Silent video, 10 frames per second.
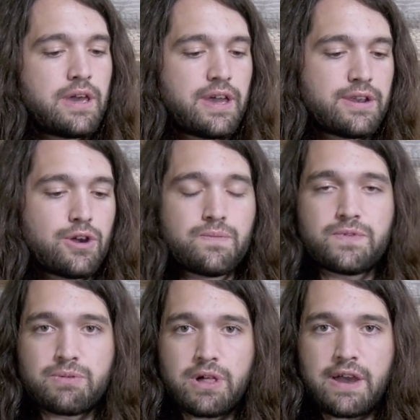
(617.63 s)
and
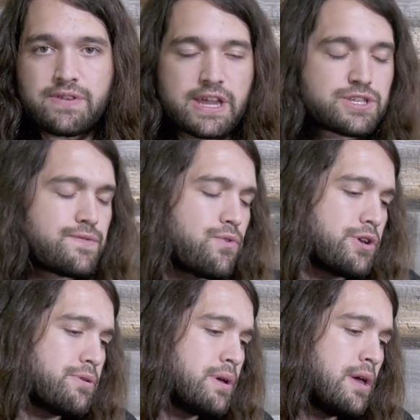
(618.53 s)
hopefully we'll have an answer for
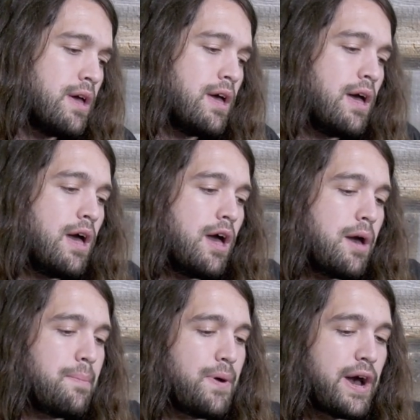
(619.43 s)
you.
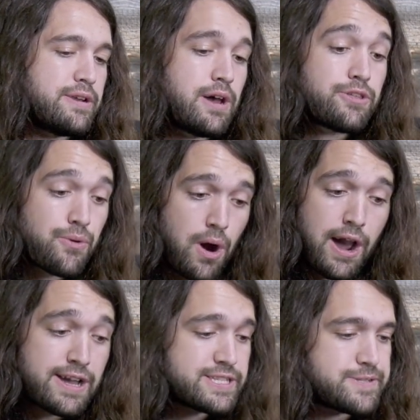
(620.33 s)
But
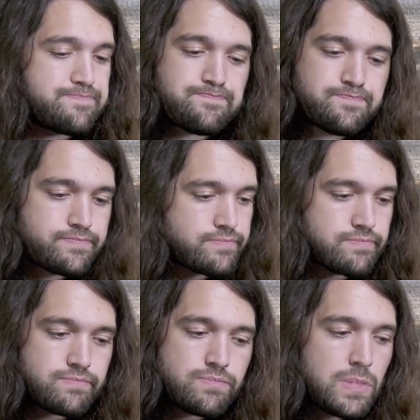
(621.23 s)
otherwise,
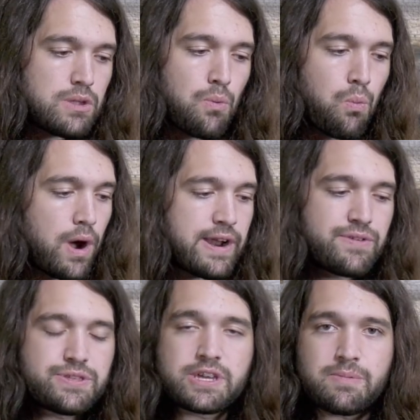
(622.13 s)

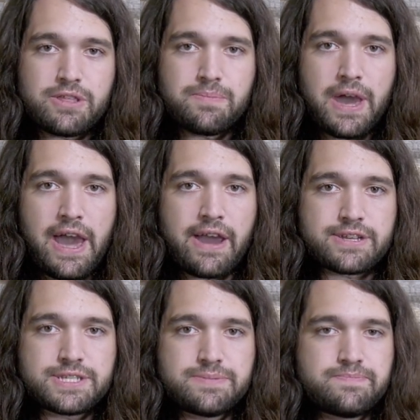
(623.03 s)
whatever you think about the
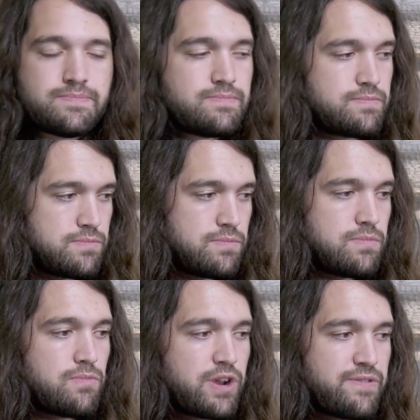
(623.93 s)
packs,
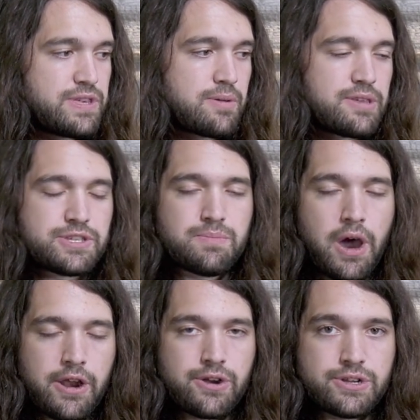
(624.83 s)
whatever you think about this
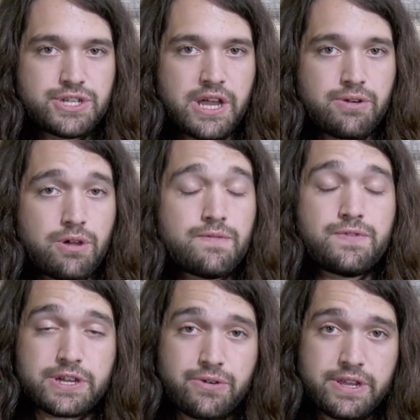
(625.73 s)
monitor in general,
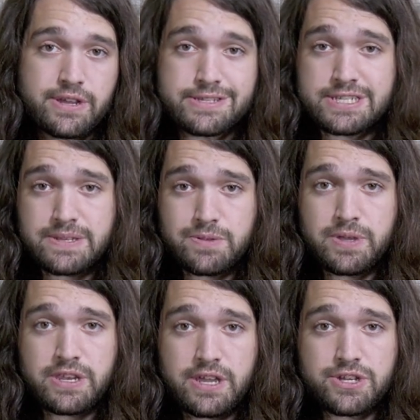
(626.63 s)
flickering doesn't seem to
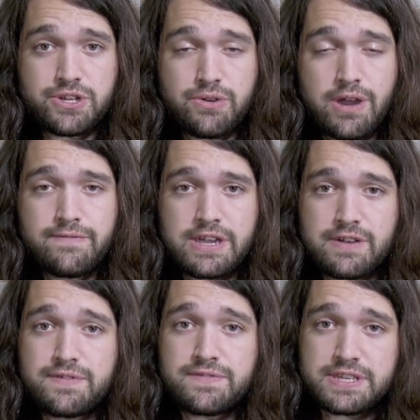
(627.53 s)
be an issue on
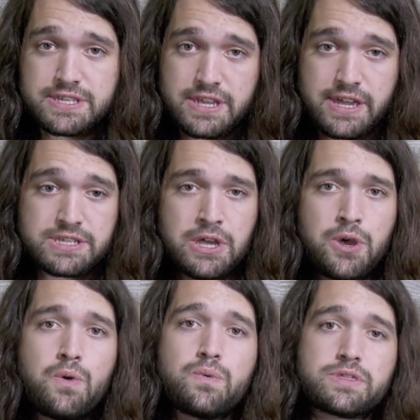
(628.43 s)
Vega 56
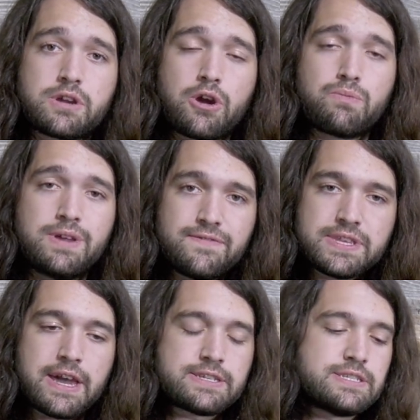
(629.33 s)
with the card we've
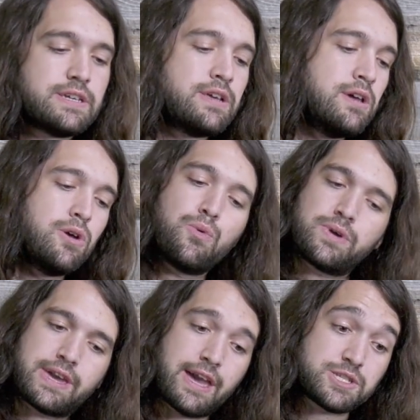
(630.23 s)
tested.
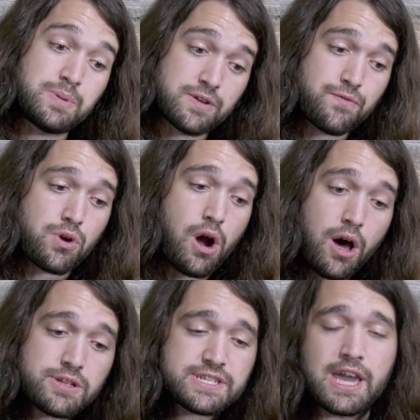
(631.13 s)
We can't speak for
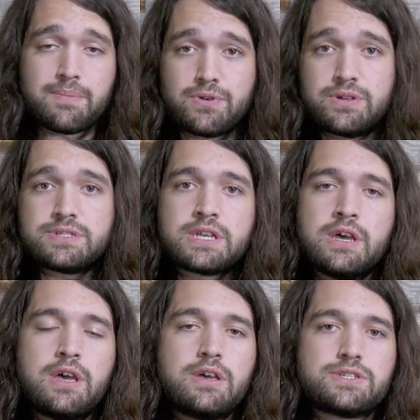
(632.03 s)
all samples,
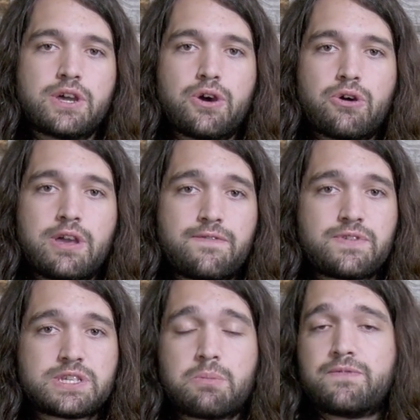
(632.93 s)
so if
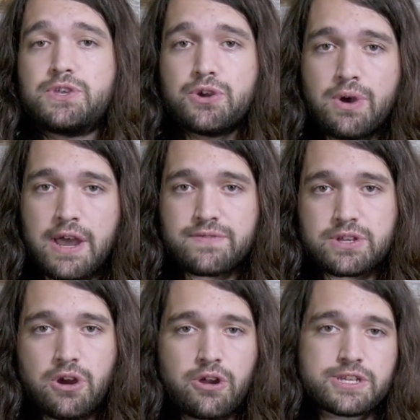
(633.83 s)
some of you have the
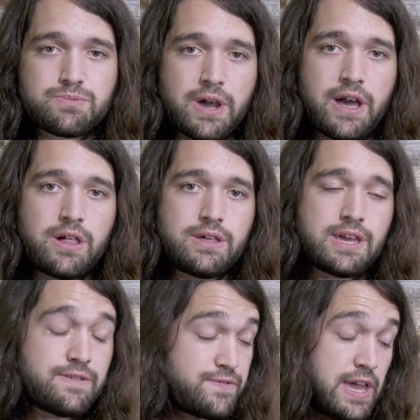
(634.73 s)
card as well,
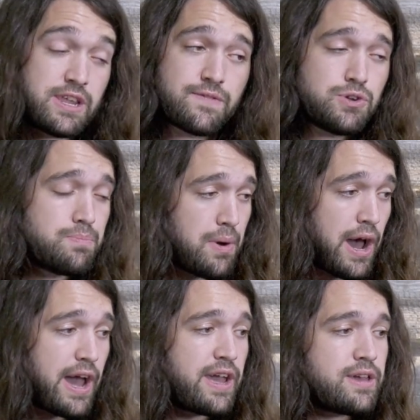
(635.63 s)
if any of you
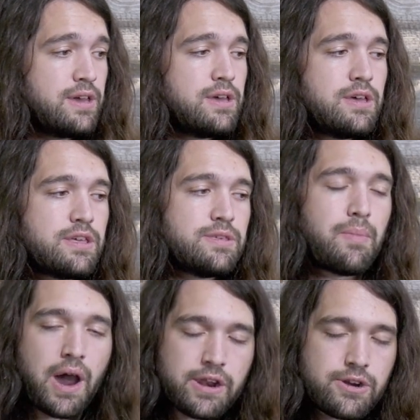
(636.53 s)
buy the
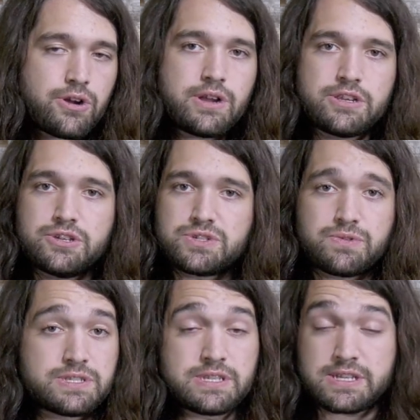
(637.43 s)
monitor and use it
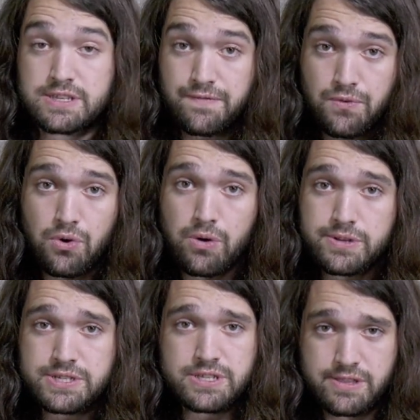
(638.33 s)
with 64,
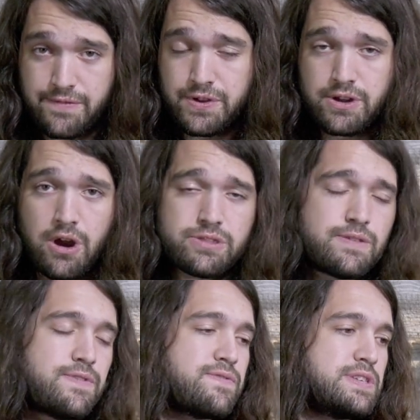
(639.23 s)
which is a different card
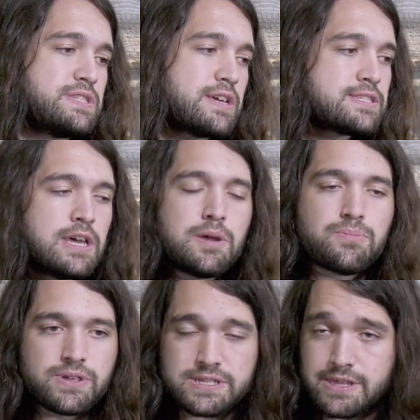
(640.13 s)
than 56,
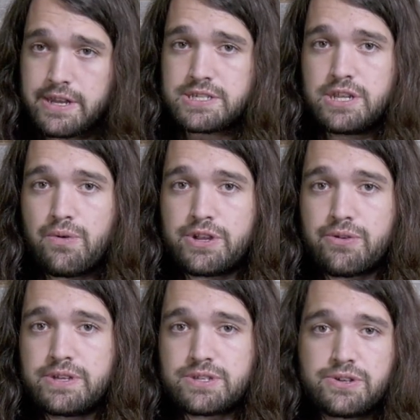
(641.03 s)
please let us know what
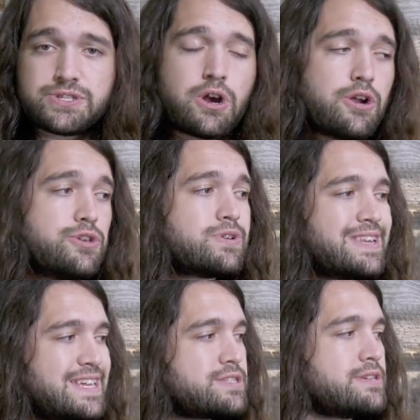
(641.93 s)
your results are. You
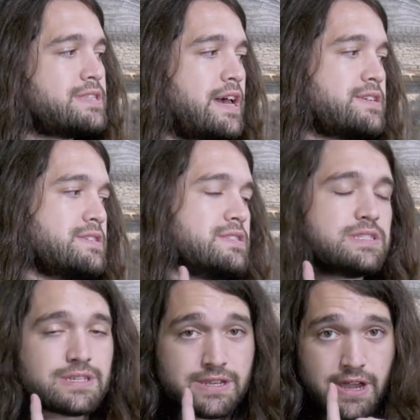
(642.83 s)
can easily test
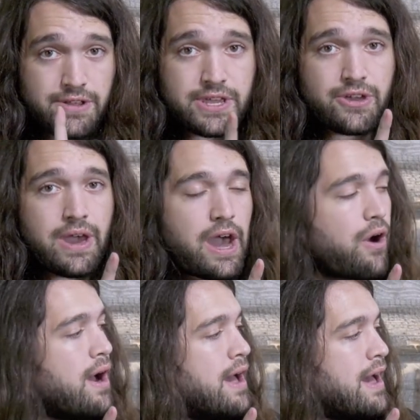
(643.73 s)
this, and I'll tell you
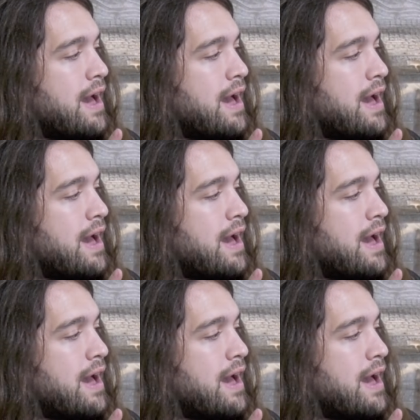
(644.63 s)
how.